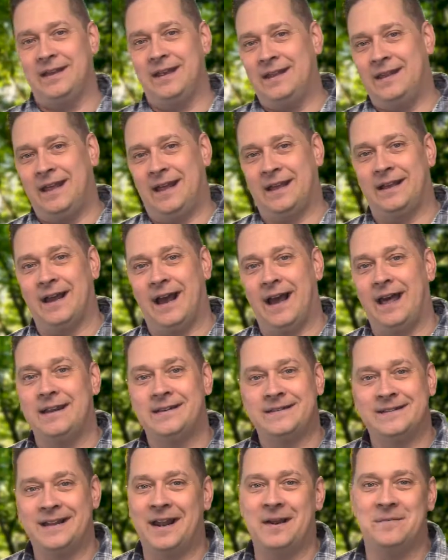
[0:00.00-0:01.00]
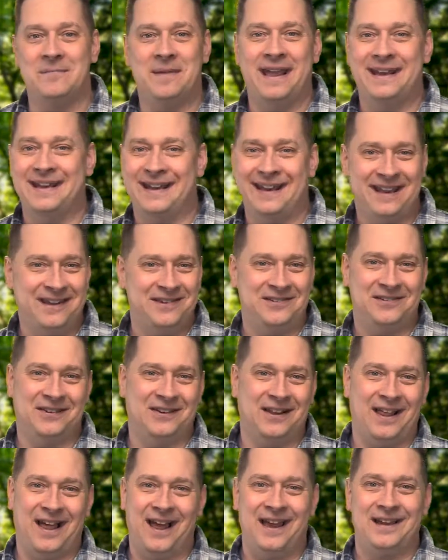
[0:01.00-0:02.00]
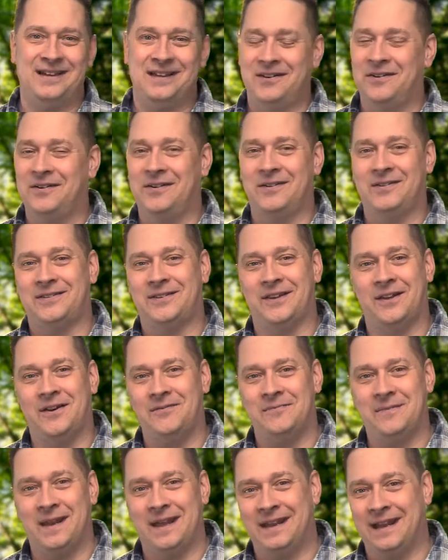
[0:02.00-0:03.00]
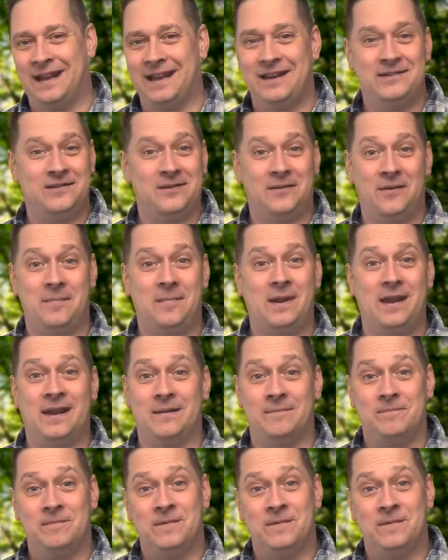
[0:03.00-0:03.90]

that God is not a man that He should lie, neither the Son of Man that He should repent.